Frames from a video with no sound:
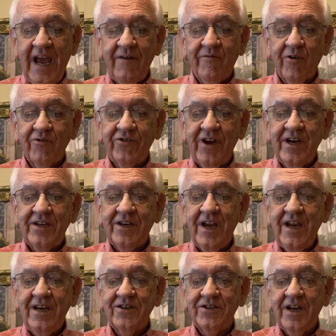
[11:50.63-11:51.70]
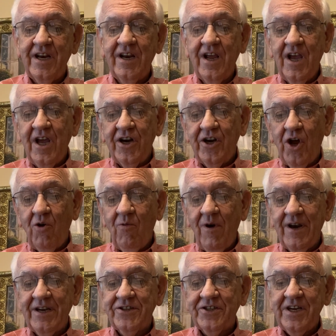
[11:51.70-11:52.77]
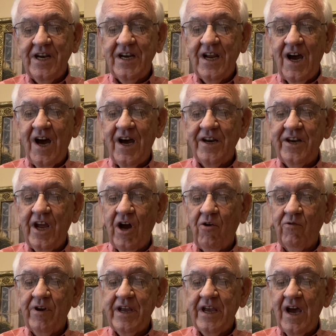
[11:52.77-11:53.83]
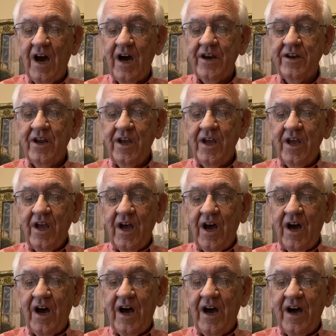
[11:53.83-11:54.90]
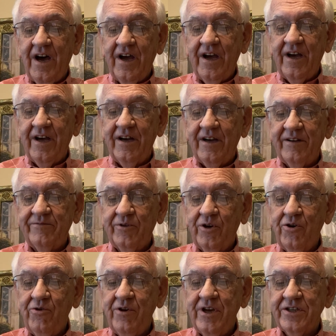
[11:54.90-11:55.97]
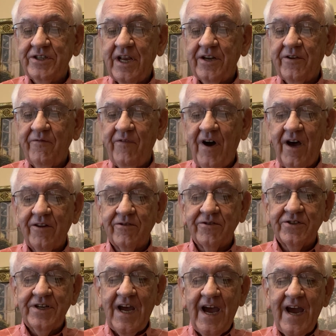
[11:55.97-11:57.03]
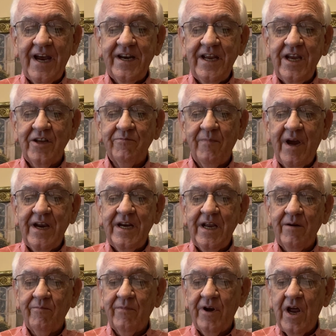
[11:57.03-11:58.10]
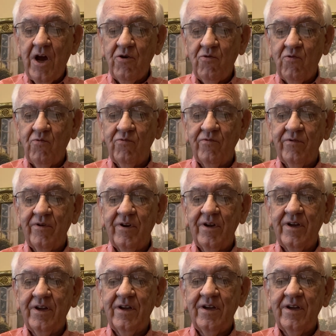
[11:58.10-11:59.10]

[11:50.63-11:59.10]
And verse 18 said, No one has seen God, the only God uh, uh, who is at the Father's side, he hath made him known.